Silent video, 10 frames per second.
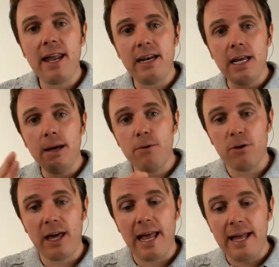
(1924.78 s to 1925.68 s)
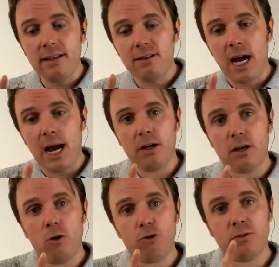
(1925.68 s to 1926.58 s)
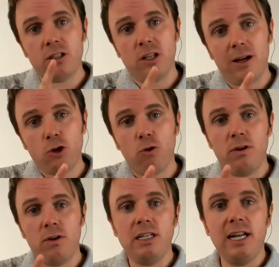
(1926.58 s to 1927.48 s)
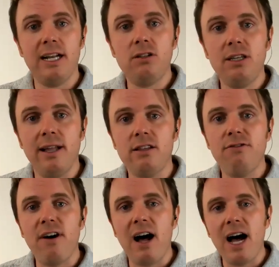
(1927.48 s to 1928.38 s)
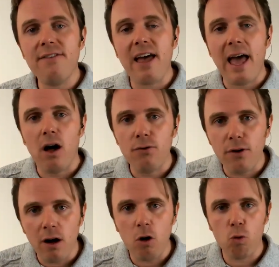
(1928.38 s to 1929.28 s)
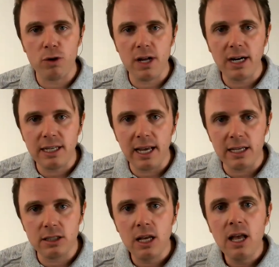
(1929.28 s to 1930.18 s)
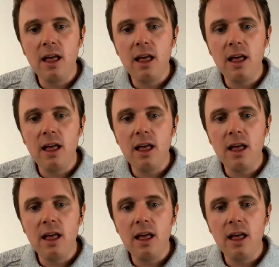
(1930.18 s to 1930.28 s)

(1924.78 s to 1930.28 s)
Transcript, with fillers: inhibitor, that enzyme that goes from testosterone to D H T, that's five alpha reductase.